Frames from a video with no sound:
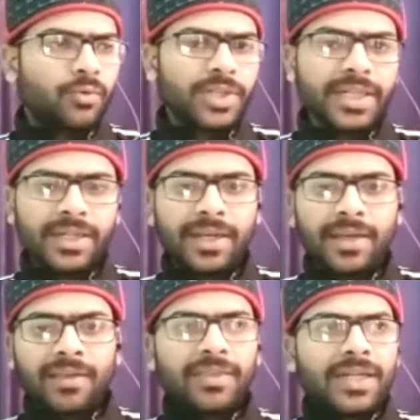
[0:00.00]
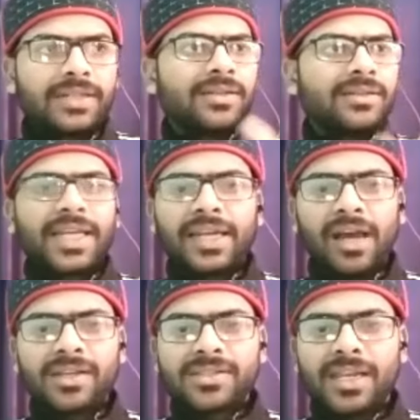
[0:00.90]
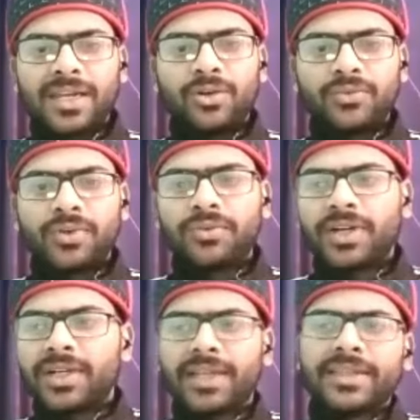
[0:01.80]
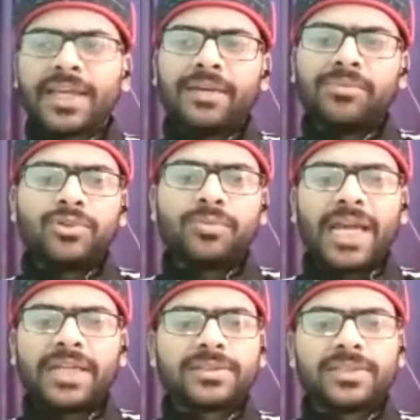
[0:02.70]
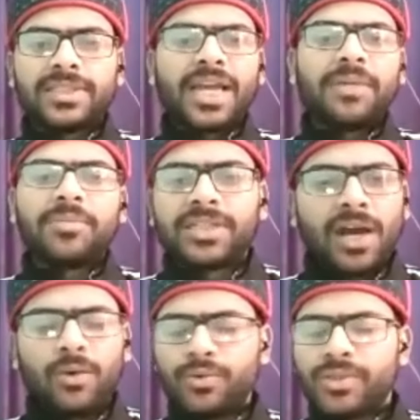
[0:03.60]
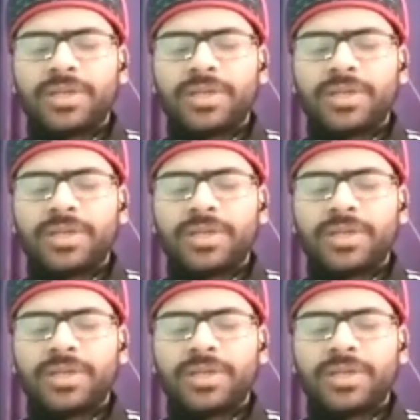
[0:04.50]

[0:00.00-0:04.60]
okay? That 10 hours they'll go for work and they're able to manage their time at house,